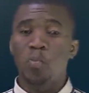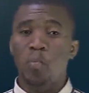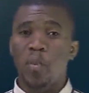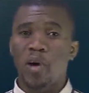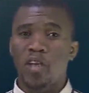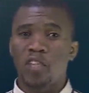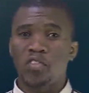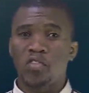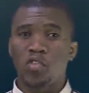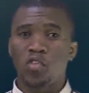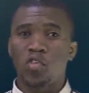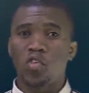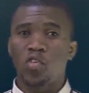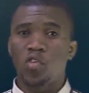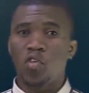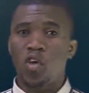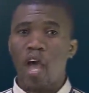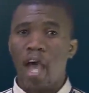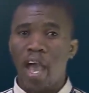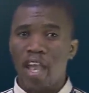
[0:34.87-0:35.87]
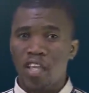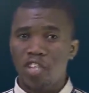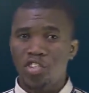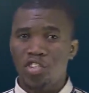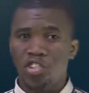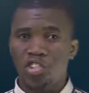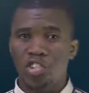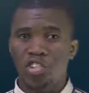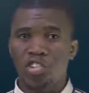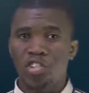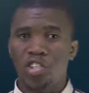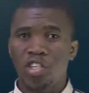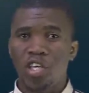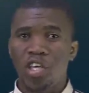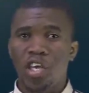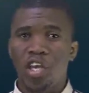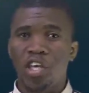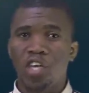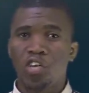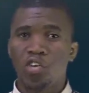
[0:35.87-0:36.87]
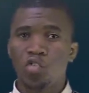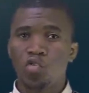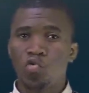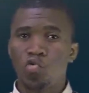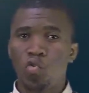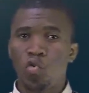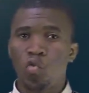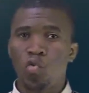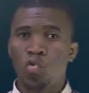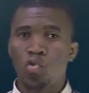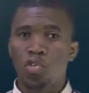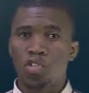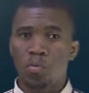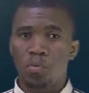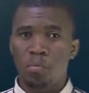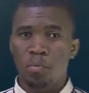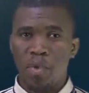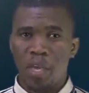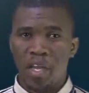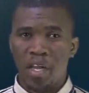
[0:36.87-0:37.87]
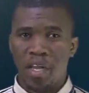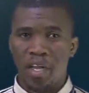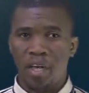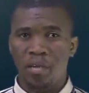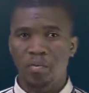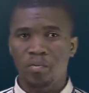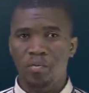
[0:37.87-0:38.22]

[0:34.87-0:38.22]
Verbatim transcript: personal hygiene and good manner.